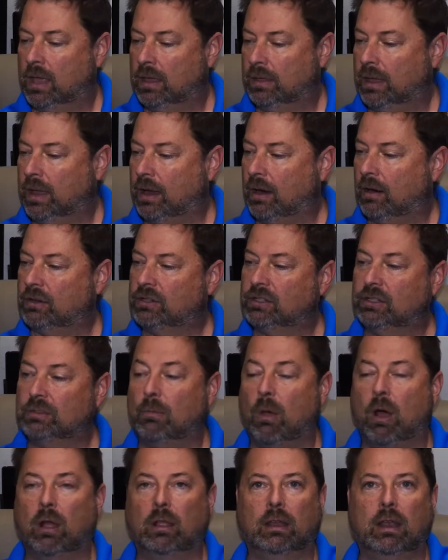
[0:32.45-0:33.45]
They are
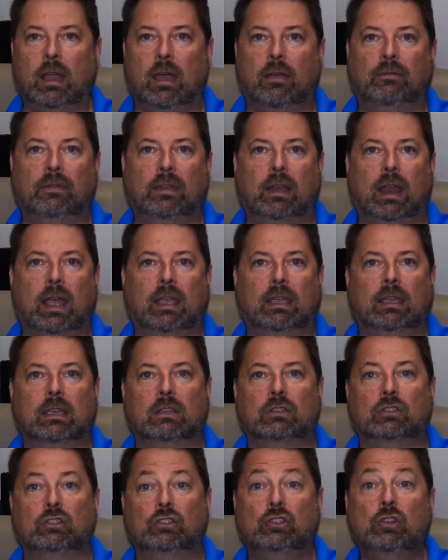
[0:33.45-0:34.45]
small enough that I
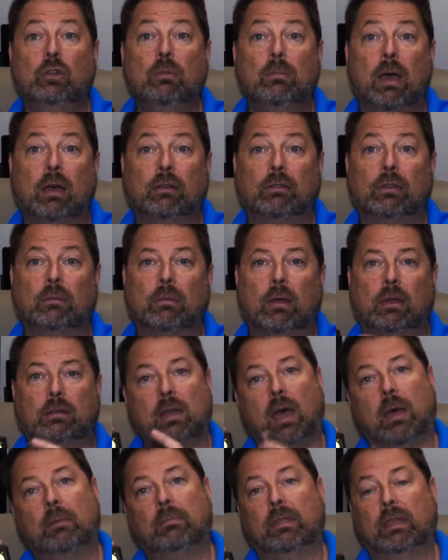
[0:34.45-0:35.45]
can shoe mount them on
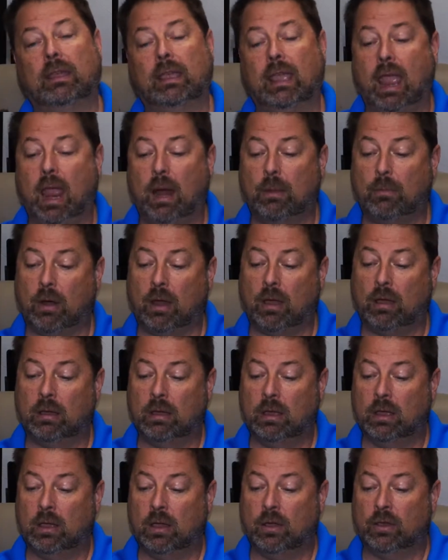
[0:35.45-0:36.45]
top of the camera
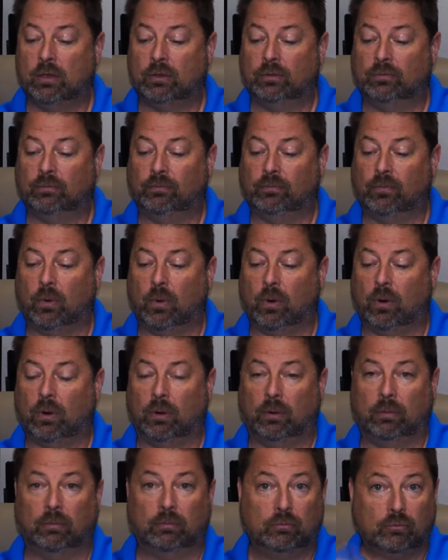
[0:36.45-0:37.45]

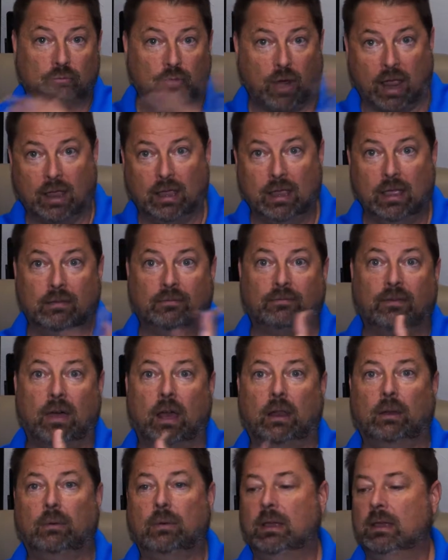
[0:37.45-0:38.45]
for tracking and
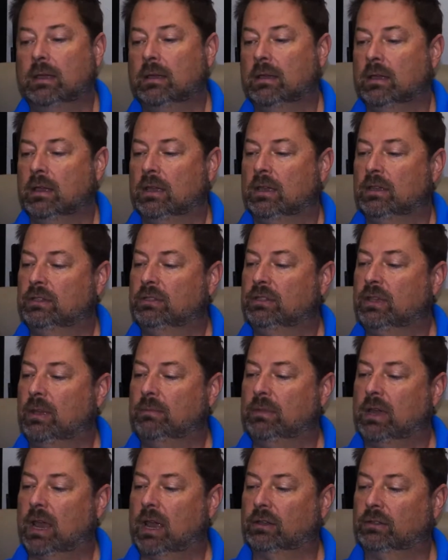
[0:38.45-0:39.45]
following
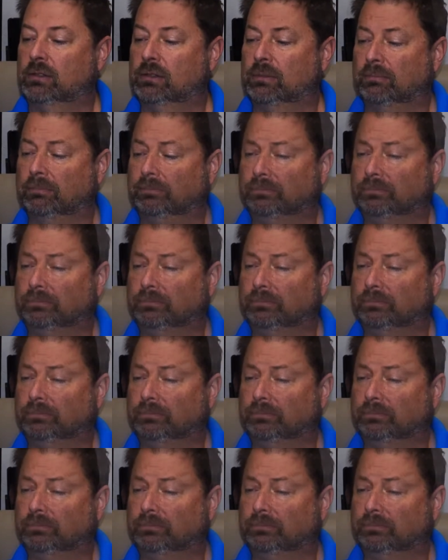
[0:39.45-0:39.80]
subjects.